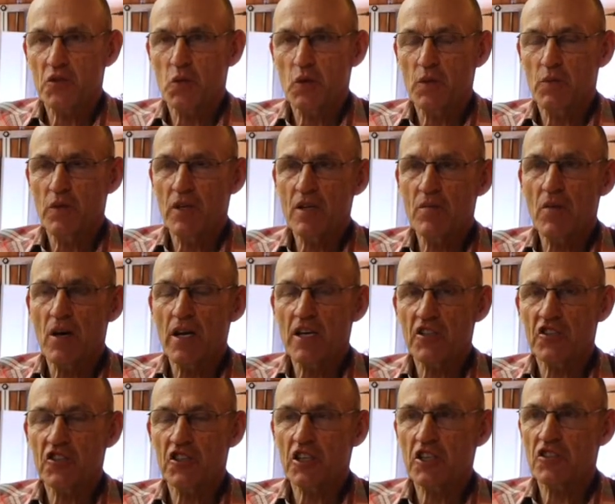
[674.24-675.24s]
would be my
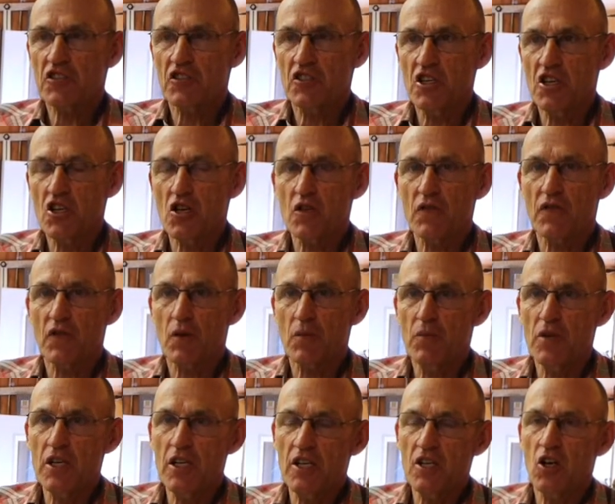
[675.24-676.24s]
6th year for
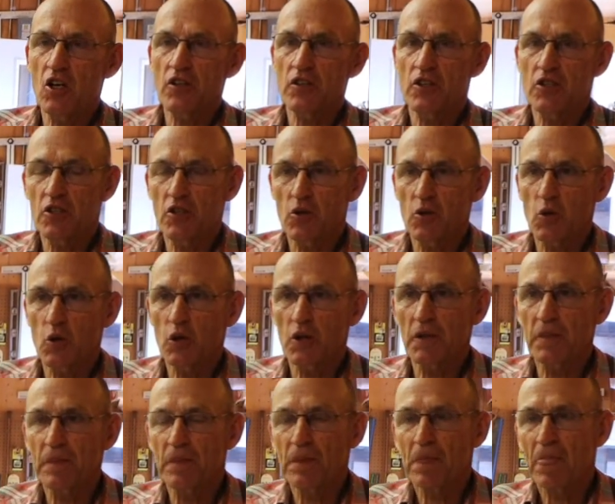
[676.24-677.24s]
being on the
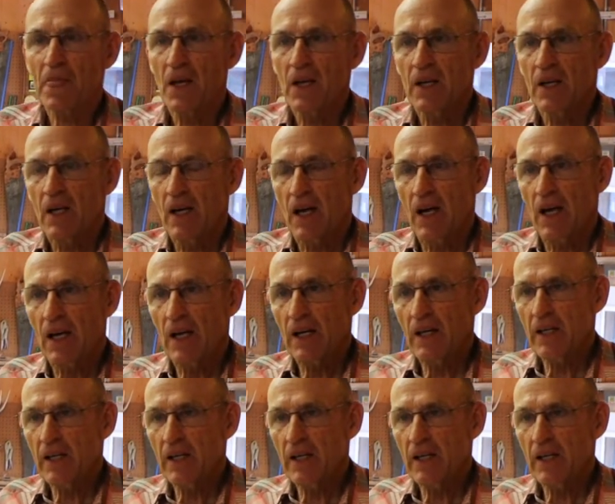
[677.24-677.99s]
tour. I